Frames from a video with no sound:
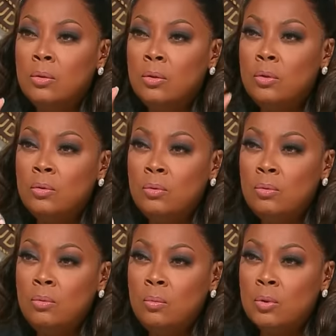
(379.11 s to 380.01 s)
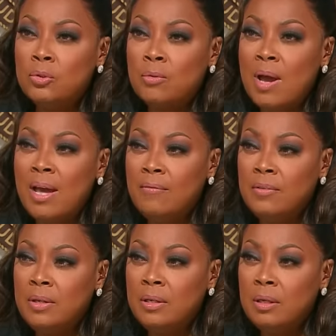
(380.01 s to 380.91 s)
You were
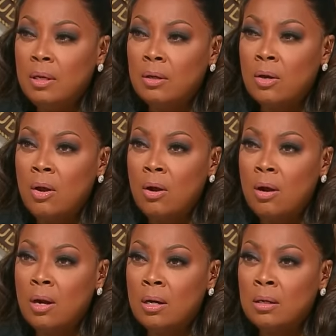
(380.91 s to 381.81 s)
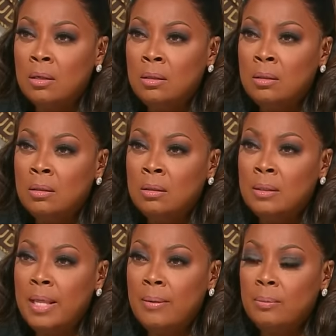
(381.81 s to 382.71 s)
driving a car
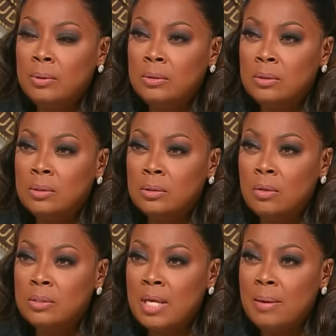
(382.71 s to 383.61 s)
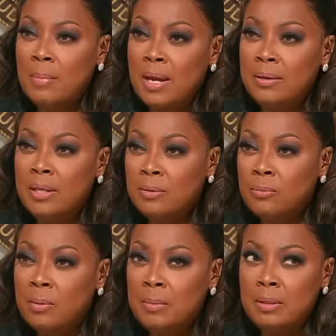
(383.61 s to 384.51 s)
that was co-signed by another
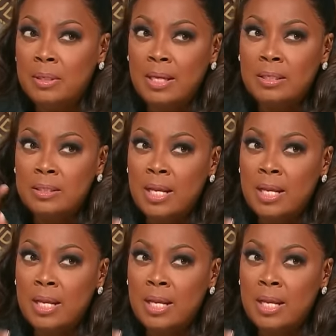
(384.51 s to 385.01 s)
woman that is